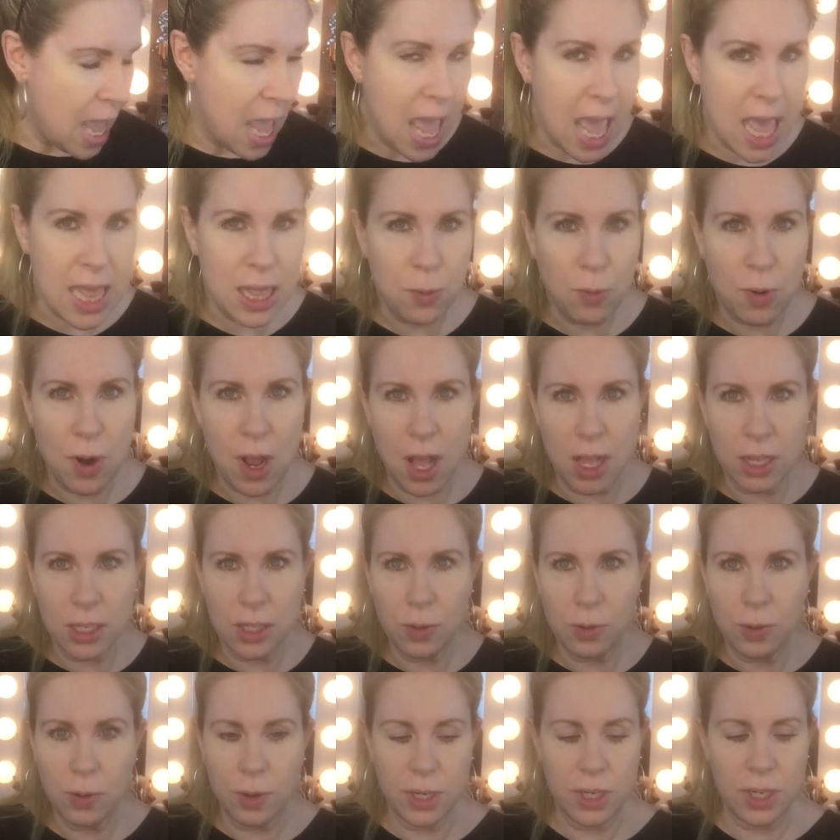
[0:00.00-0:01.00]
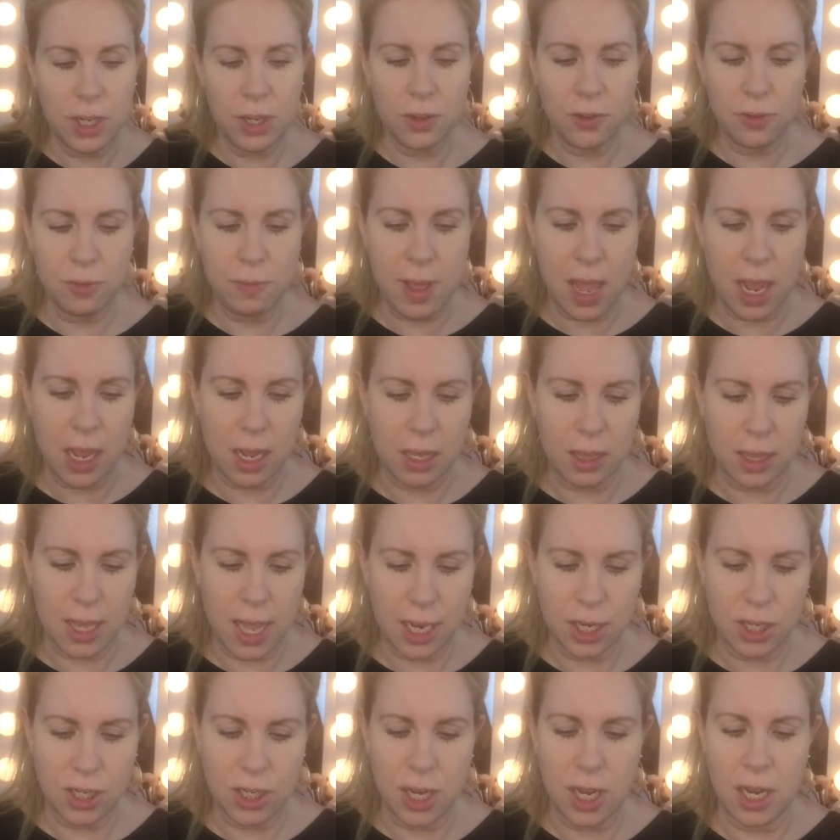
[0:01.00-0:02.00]
And then we're also going to use from that
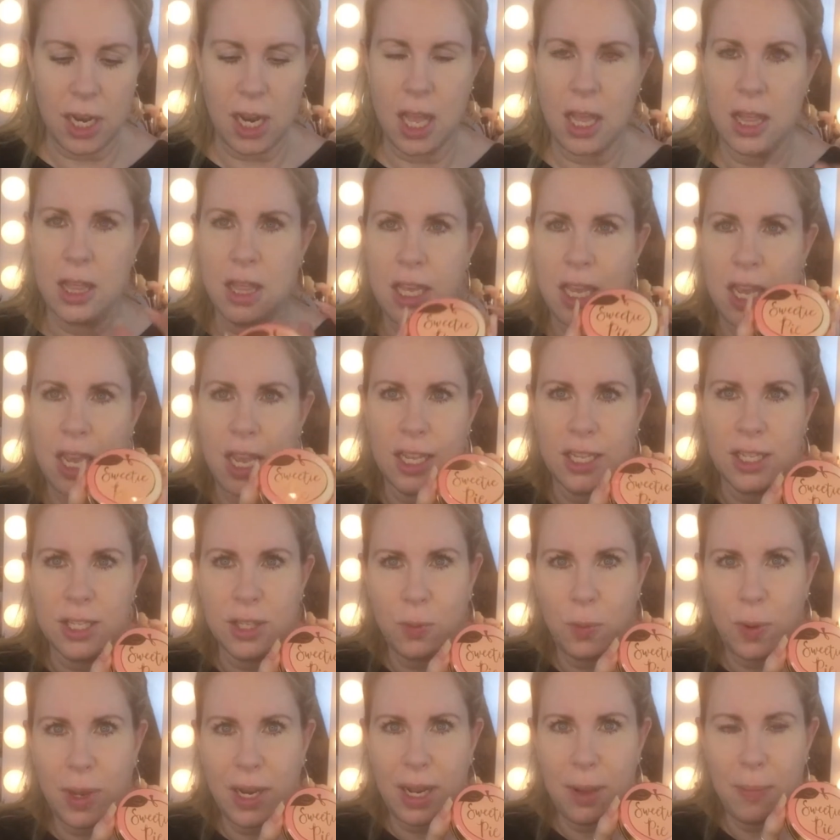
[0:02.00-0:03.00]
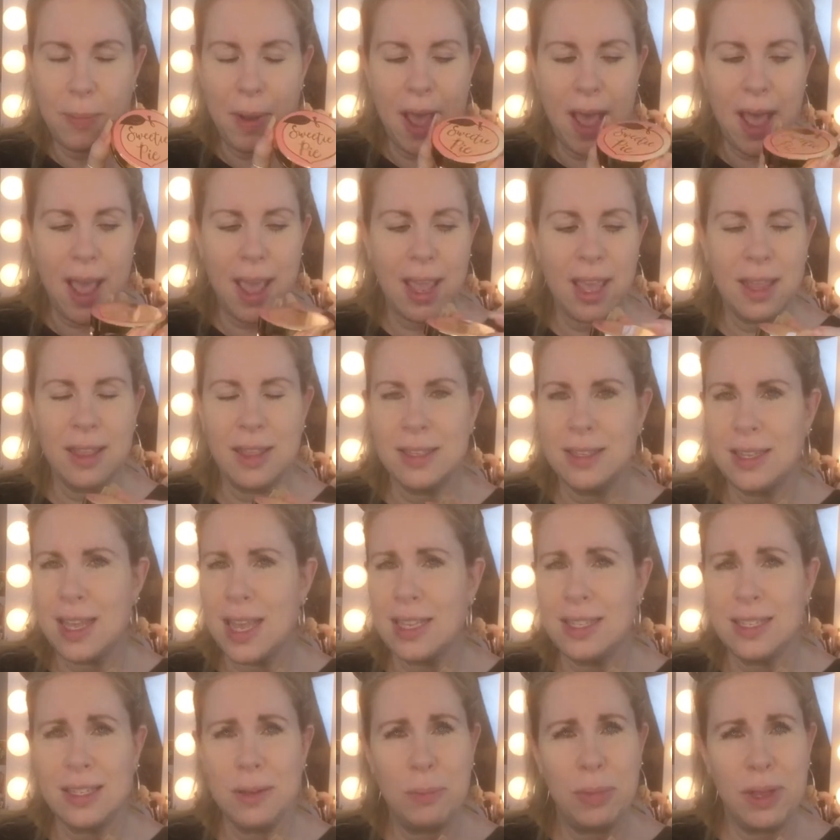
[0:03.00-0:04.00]
collection the Sweetie Pie, and this
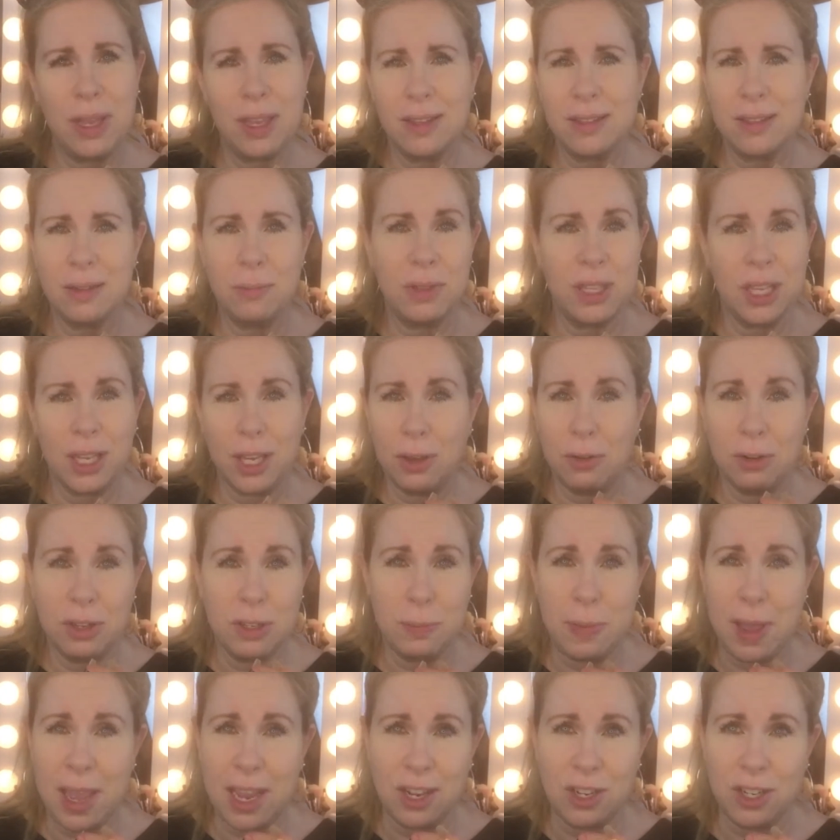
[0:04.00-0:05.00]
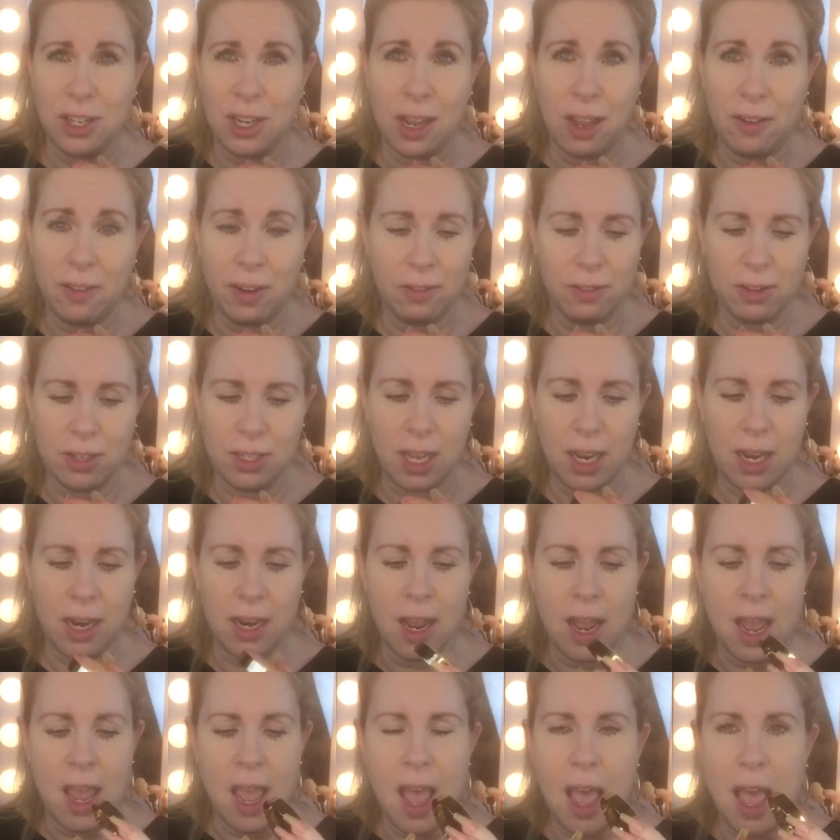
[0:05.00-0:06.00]
has to be some of the cutest packaging I've ever seen.
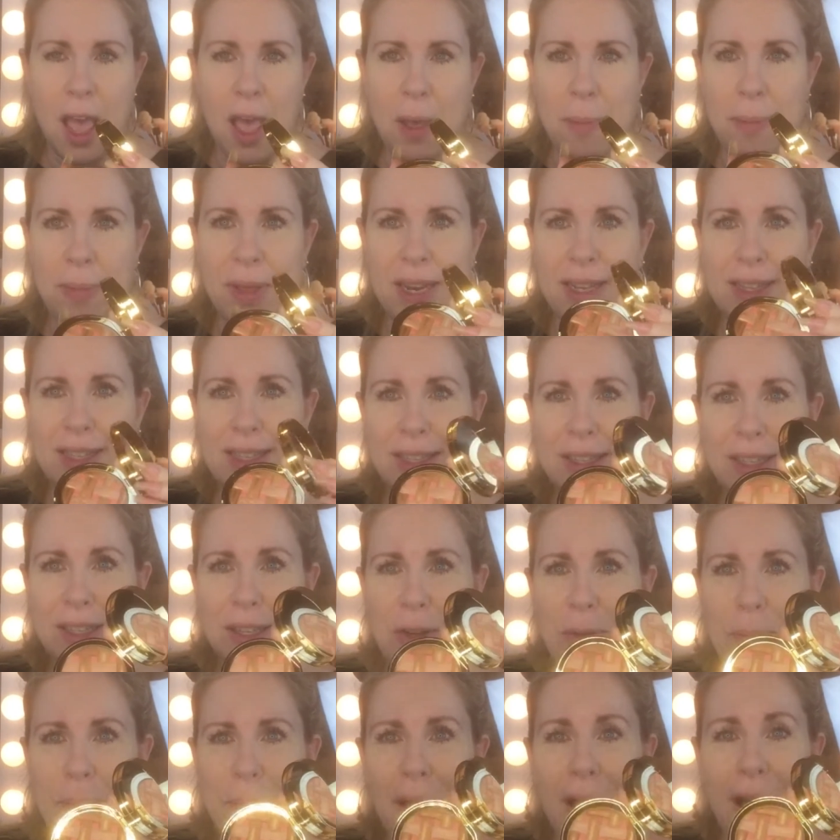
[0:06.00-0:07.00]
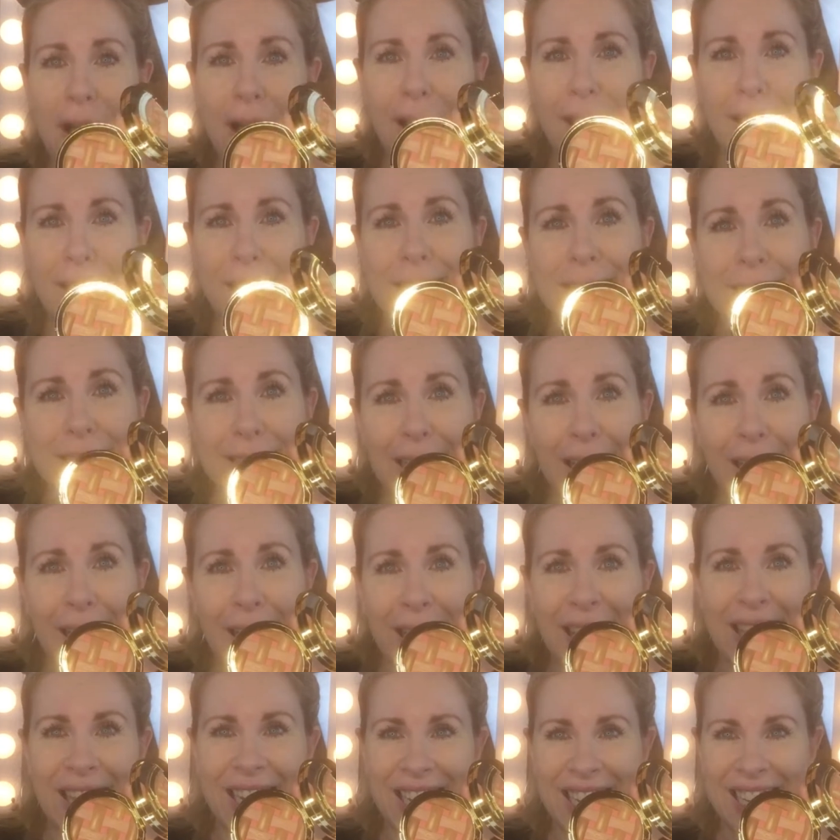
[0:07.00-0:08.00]
But it's a little pie
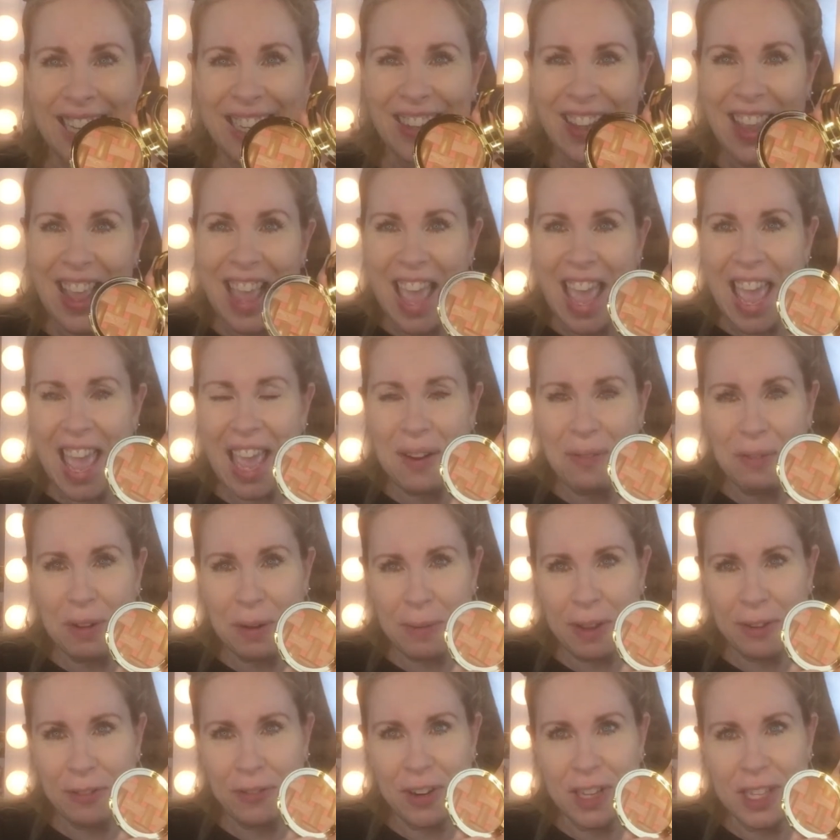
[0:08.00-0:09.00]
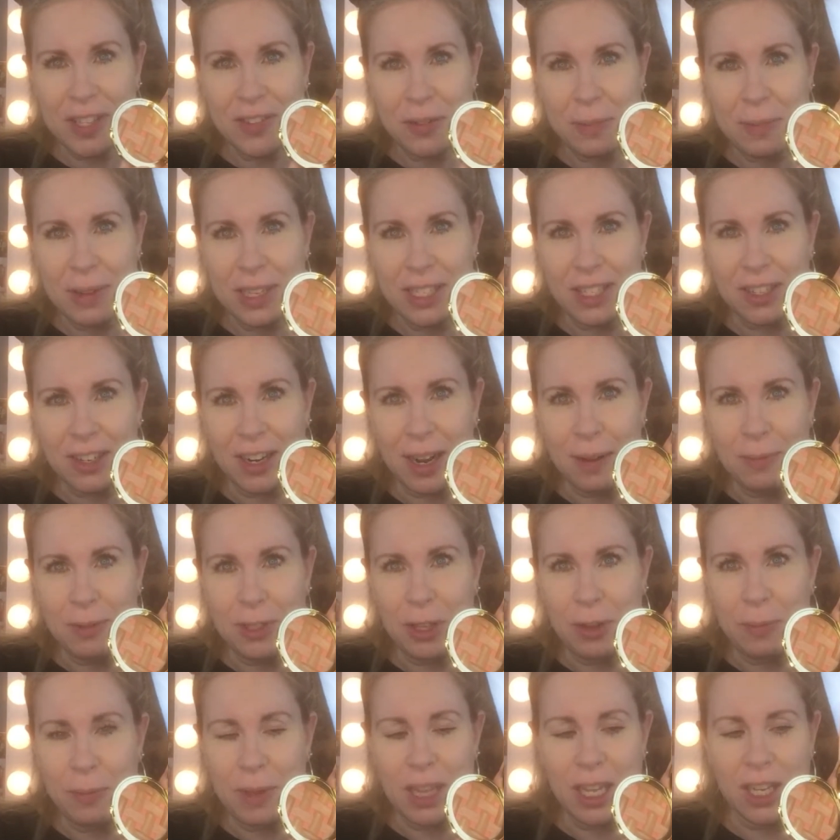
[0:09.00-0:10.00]
inside. And one of my friends from Instagram
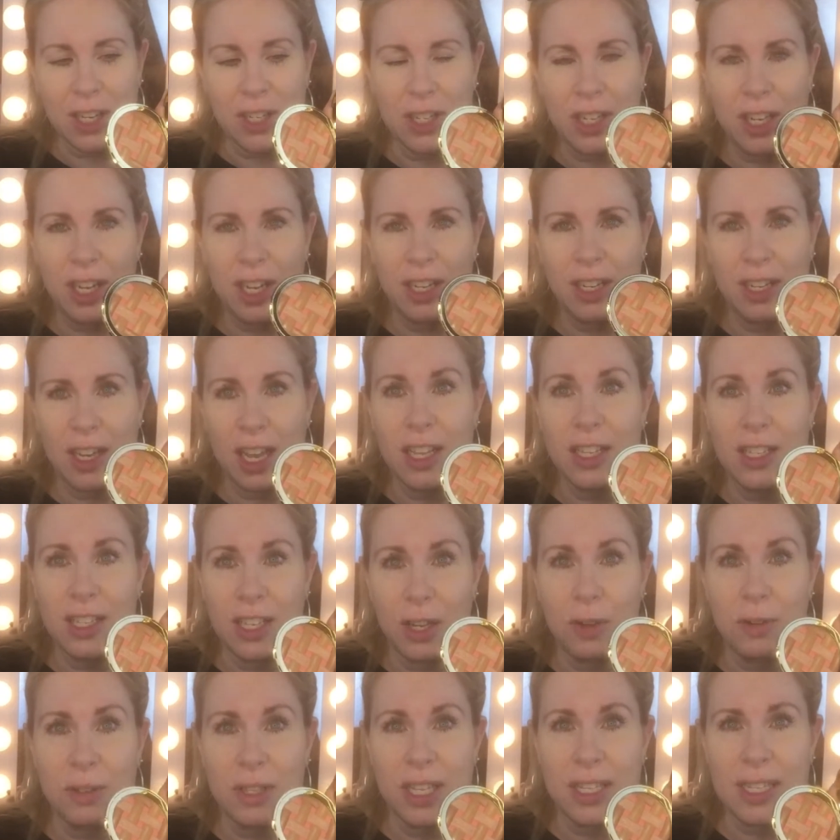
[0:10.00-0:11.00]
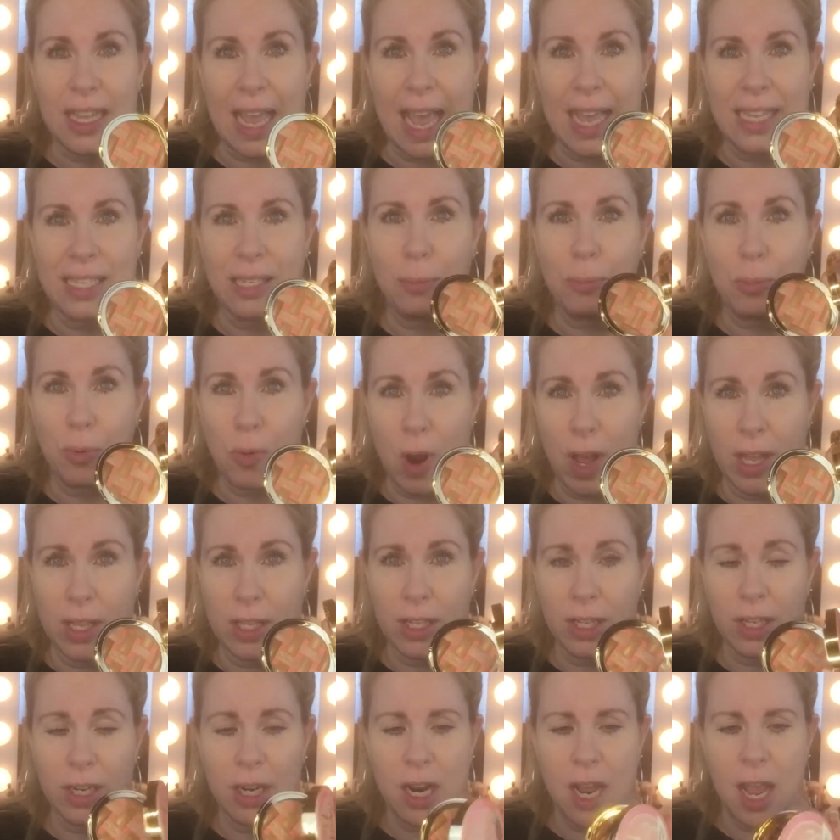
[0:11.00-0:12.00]
told me that she does use this as a
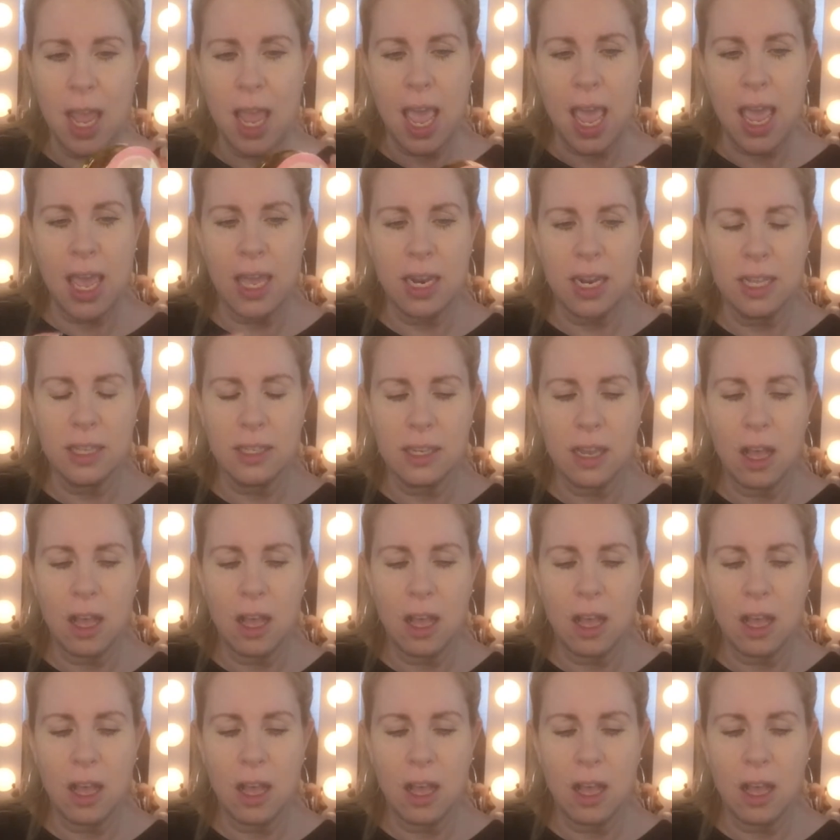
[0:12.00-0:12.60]
bronzer, and it's